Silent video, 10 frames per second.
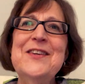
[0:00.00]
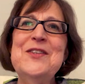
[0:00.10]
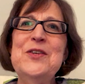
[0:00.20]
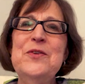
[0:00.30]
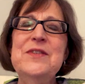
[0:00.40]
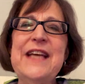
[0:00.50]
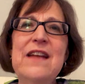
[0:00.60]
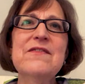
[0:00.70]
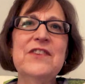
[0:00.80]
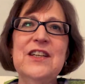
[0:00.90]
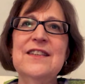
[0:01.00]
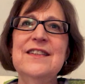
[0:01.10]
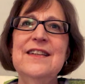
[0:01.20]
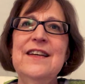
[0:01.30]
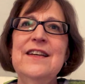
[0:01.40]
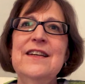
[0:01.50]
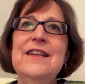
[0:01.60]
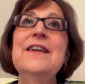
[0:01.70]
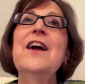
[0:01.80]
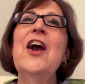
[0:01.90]
to denver
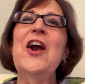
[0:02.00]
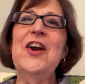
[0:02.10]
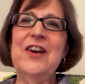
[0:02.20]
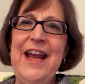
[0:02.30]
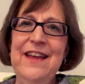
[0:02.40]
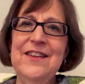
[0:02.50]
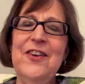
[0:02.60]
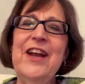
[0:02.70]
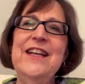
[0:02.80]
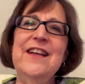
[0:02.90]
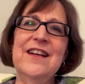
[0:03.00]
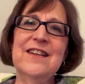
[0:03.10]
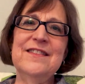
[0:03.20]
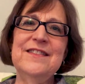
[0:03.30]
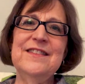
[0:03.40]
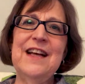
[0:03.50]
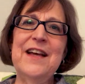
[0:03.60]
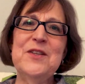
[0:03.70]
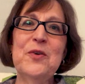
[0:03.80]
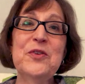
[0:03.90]
her eighth grade year i
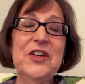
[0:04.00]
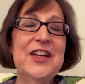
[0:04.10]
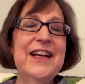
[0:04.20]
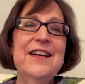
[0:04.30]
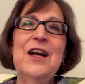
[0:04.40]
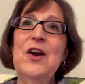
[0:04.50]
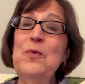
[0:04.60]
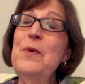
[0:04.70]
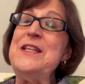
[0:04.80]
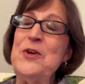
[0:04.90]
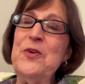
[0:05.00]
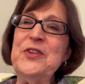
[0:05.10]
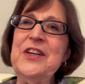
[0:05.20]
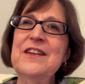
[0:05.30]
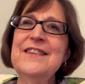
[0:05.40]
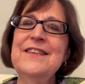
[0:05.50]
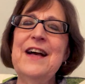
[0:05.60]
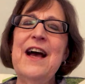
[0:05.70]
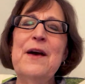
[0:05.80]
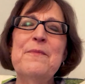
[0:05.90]
told her or we told her
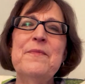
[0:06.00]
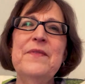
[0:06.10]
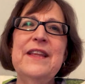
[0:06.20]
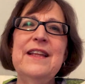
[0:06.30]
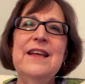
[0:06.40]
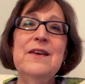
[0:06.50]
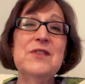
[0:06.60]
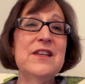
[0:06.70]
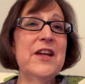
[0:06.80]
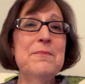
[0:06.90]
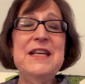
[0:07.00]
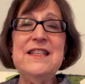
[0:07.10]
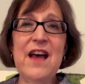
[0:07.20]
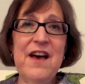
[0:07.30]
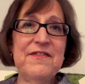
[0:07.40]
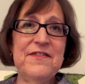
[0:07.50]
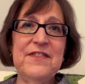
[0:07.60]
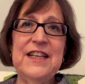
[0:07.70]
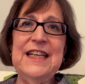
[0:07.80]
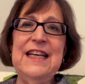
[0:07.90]
um, it was going to be tough
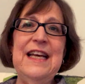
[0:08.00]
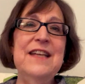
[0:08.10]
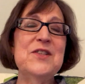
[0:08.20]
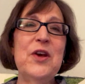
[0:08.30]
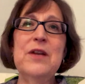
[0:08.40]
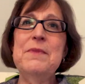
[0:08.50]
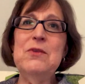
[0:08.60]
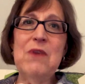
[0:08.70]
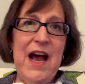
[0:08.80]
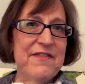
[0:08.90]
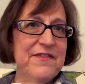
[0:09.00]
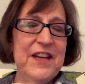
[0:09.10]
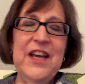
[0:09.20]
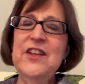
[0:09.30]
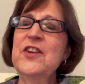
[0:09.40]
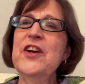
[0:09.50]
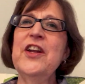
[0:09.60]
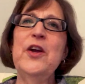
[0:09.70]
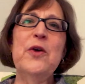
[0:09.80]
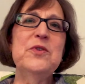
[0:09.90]
it's going to be rough. You're going
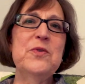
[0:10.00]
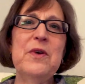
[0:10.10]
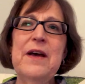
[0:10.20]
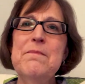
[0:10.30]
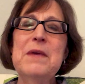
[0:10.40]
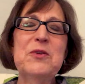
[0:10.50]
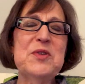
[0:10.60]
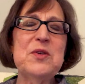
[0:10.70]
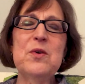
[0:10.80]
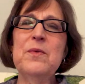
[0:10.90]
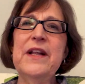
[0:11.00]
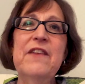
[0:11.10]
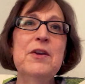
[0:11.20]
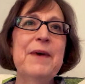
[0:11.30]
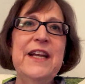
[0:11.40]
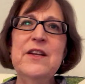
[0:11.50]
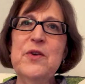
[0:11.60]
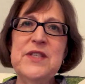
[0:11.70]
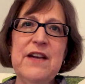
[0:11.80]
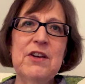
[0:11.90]
to go to a middle school. Well, everybody
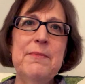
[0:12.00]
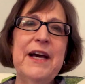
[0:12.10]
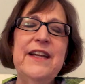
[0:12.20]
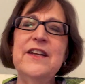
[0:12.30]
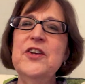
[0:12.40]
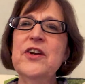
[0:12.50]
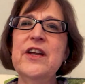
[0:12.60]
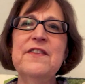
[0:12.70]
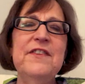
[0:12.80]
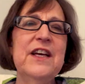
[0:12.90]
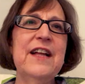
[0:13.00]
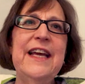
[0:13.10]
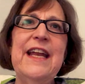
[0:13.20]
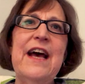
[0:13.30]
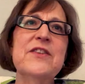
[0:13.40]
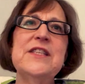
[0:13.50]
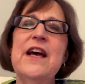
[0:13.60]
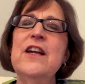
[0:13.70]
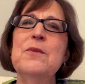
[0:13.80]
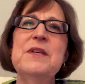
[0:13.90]
knows everybody, and you're going to feel like an
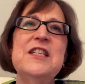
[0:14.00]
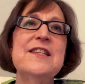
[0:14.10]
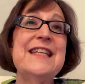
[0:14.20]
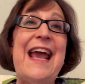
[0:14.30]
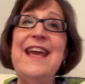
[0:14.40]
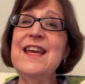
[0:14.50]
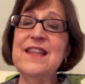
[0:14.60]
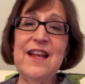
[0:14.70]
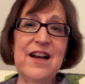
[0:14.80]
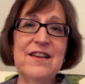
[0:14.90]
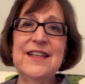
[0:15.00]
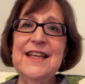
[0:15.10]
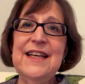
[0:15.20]
outsider, but just hang in there.